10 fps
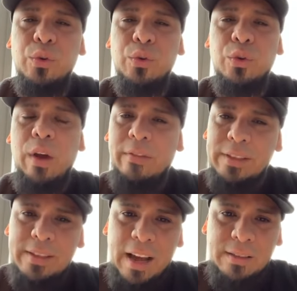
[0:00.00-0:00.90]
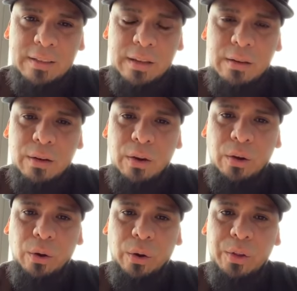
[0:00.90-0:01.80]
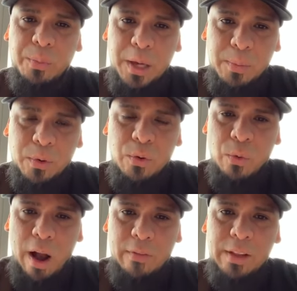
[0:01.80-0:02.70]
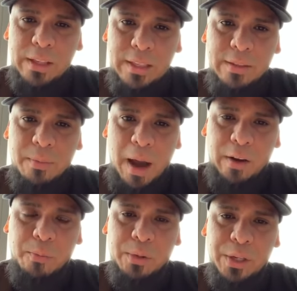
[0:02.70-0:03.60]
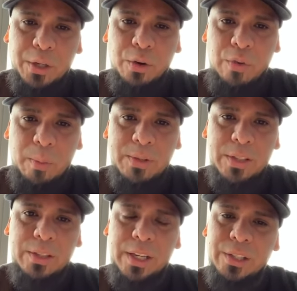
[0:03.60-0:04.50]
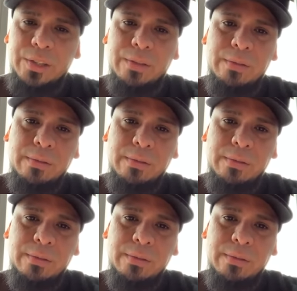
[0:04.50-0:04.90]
you have to test it on the people who have the least amount of political representation.